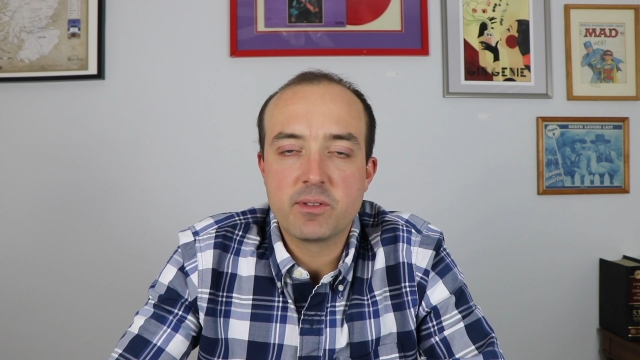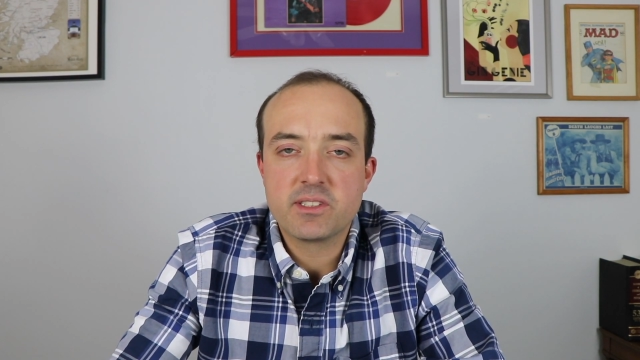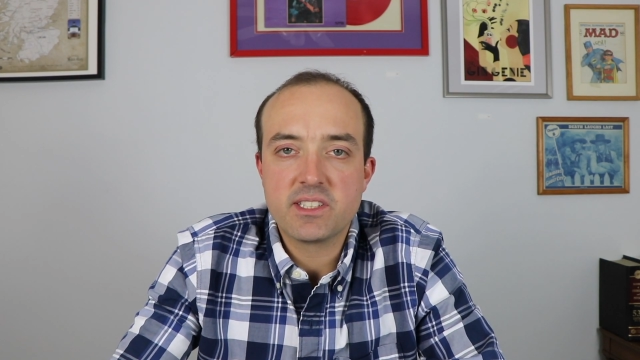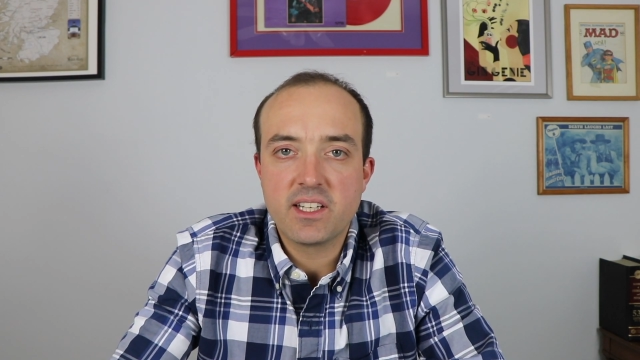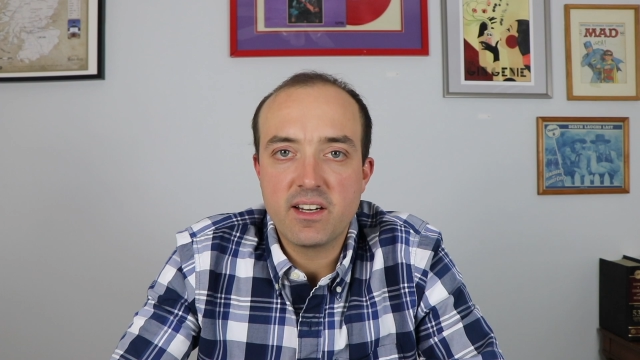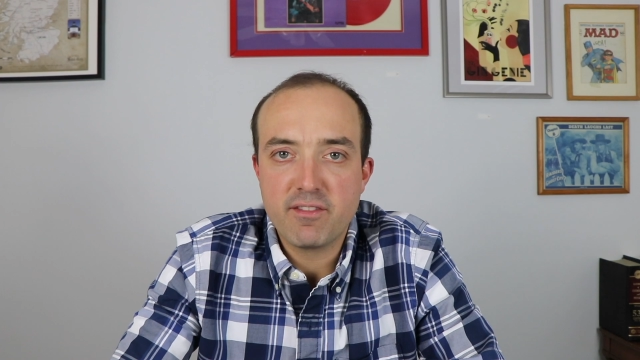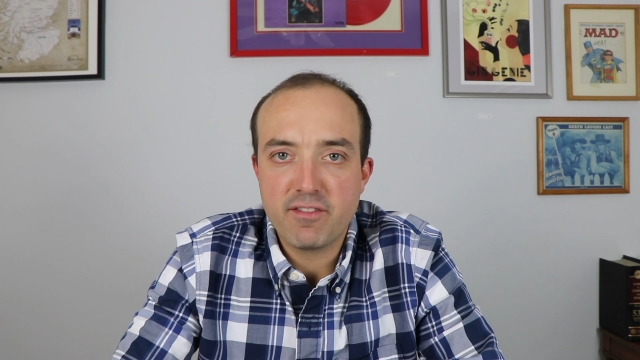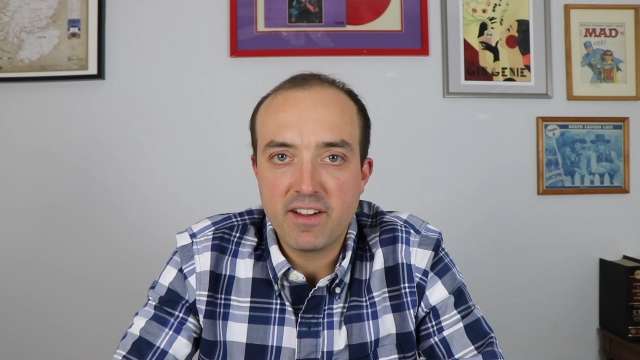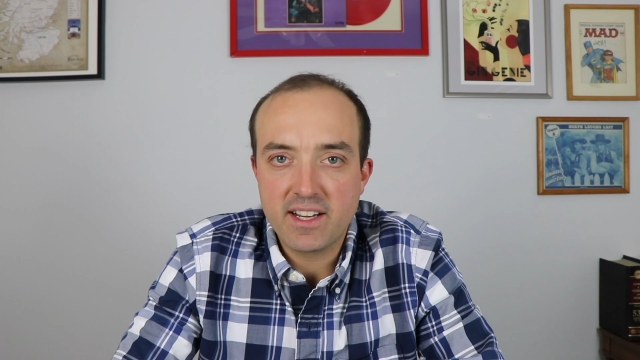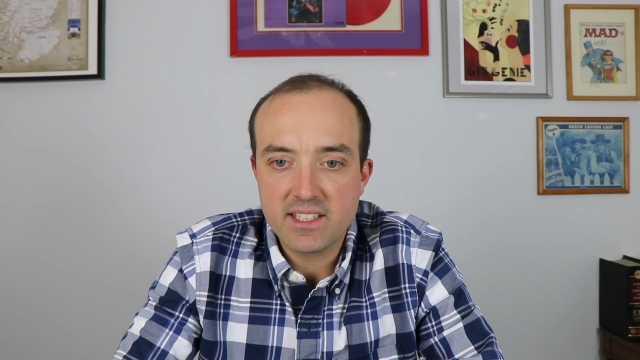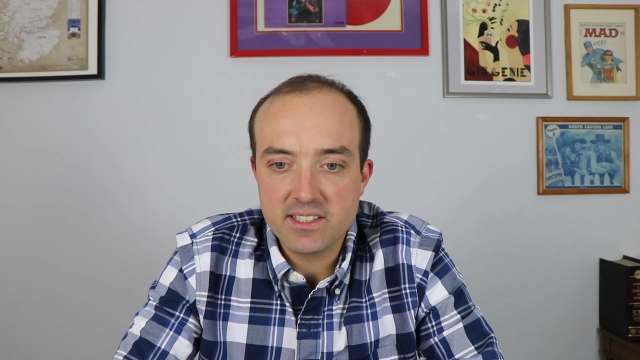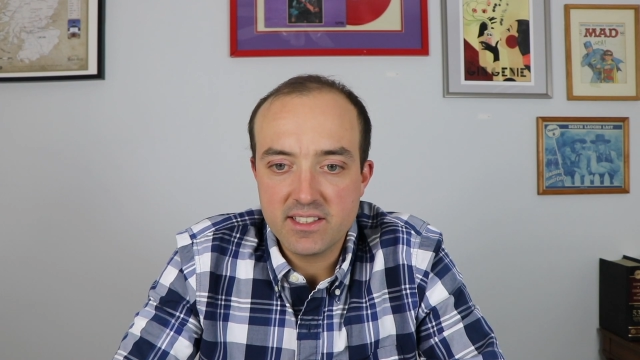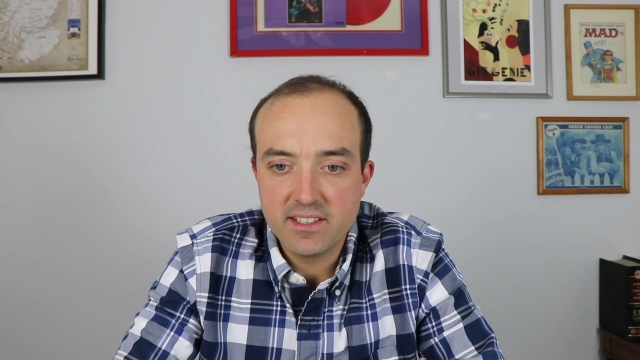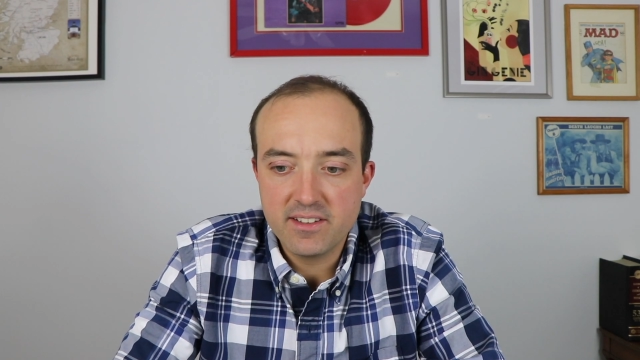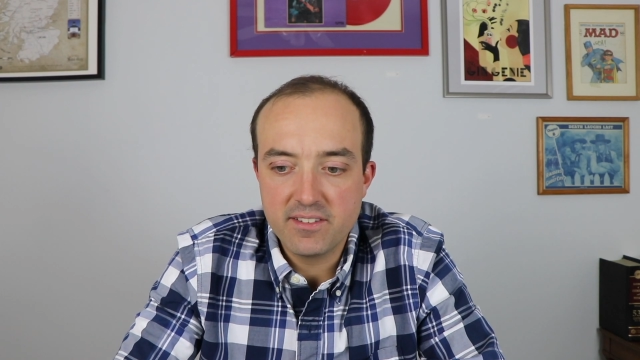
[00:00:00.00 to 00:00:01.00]
percent
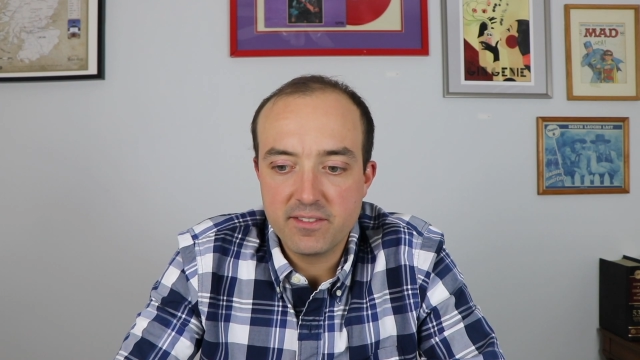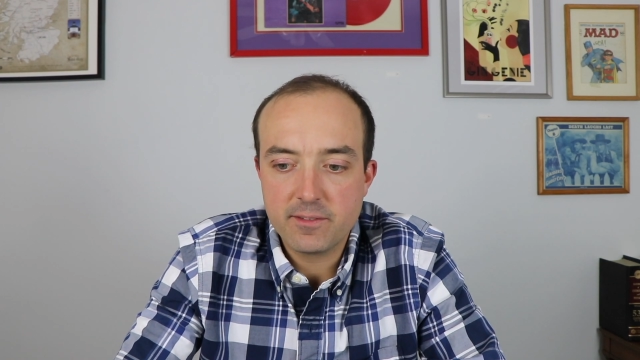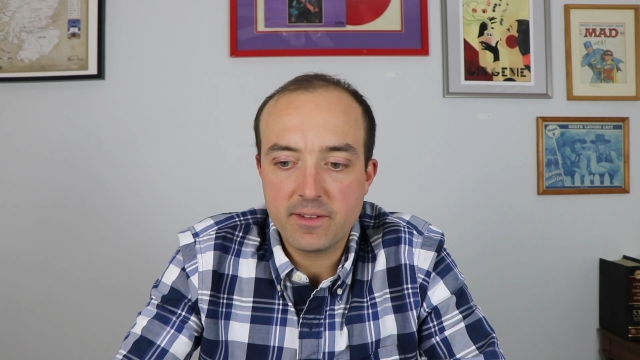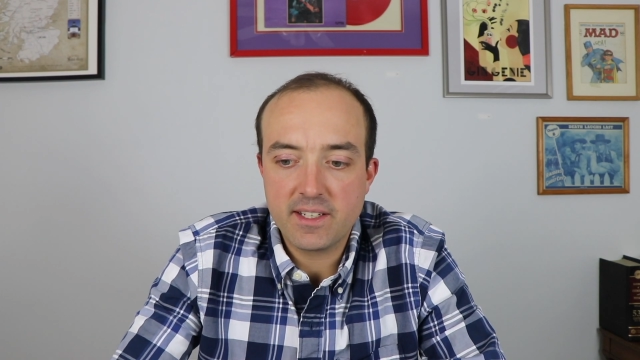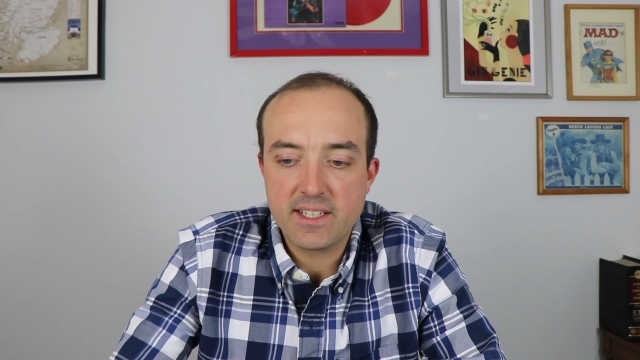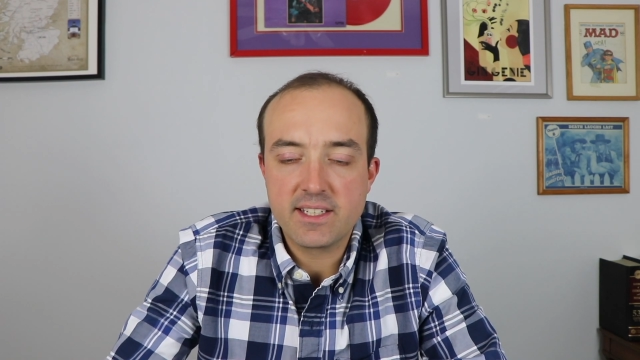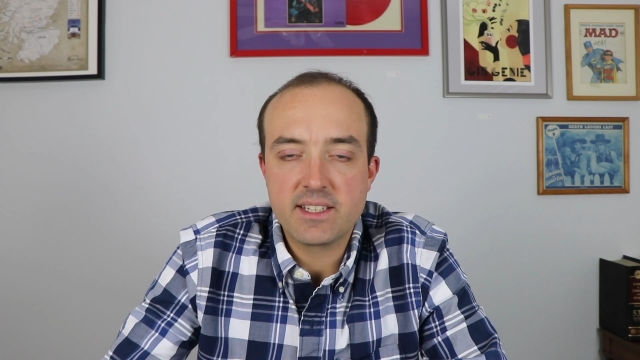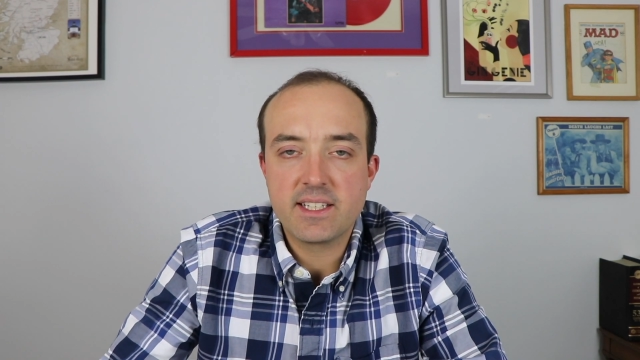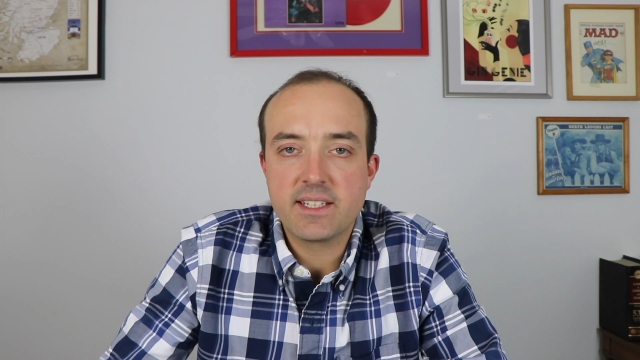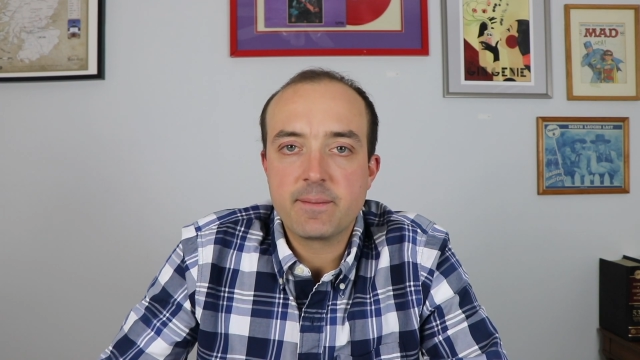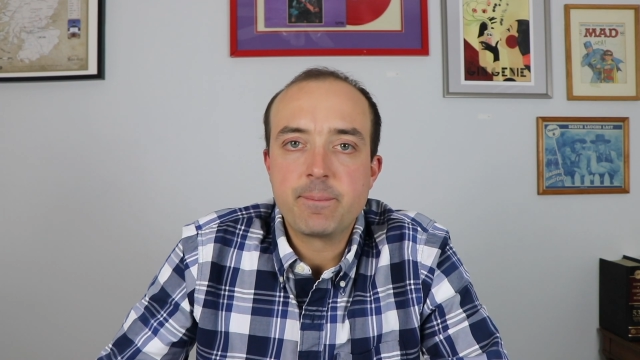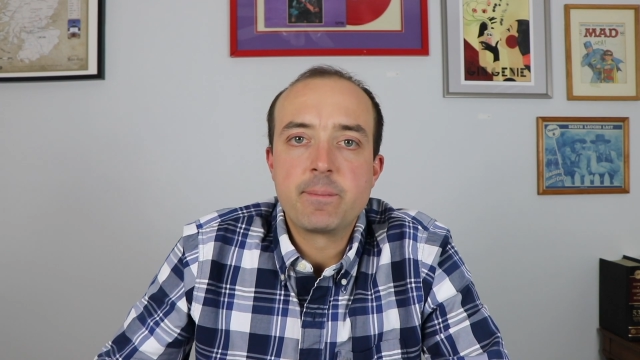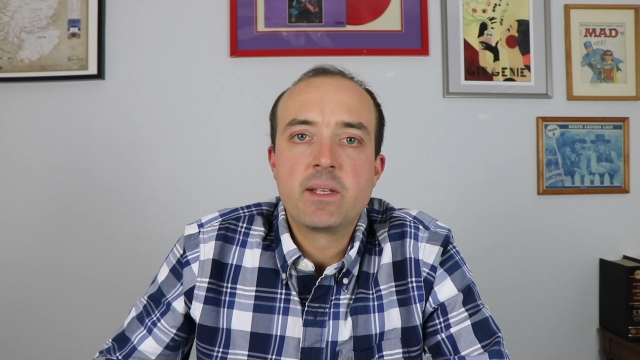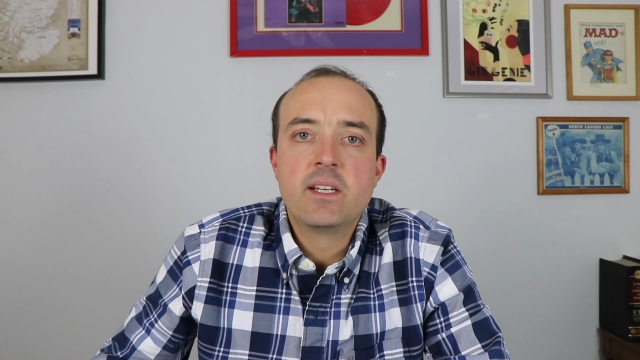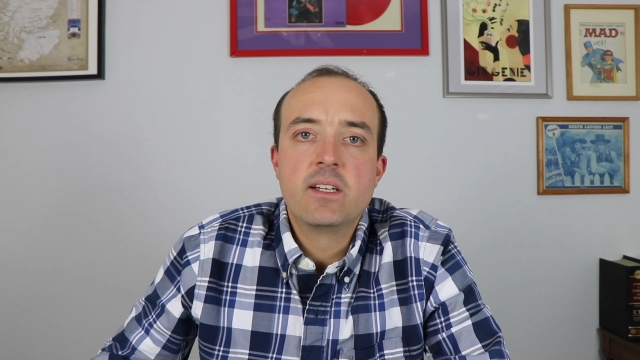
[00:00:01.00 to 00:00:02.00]
effective, and I think